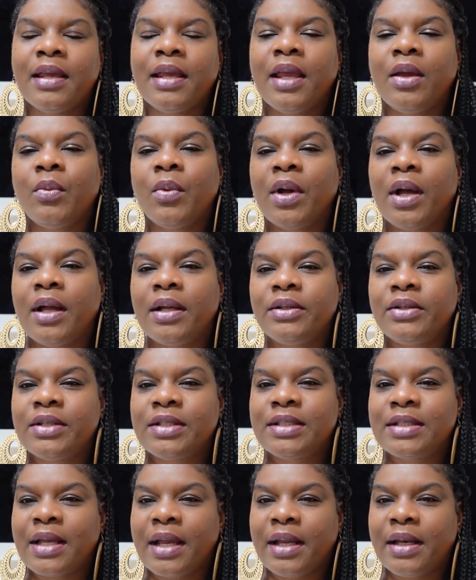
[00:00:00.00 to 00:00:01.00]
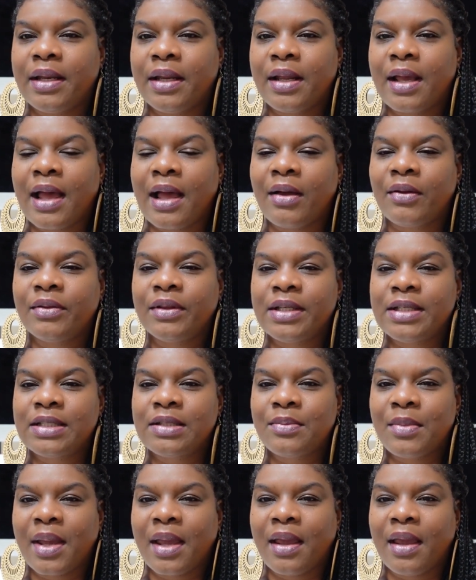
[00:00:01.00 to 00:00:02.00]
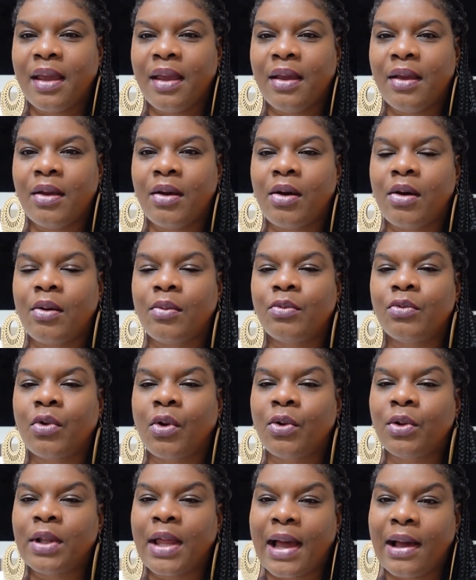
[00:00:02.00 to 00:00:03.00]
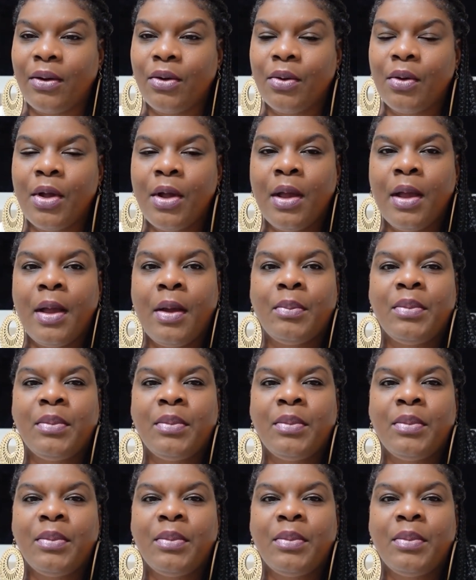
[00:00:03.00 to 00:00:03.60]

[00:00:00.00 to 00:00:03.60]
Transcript: get with understanding how this may roll out,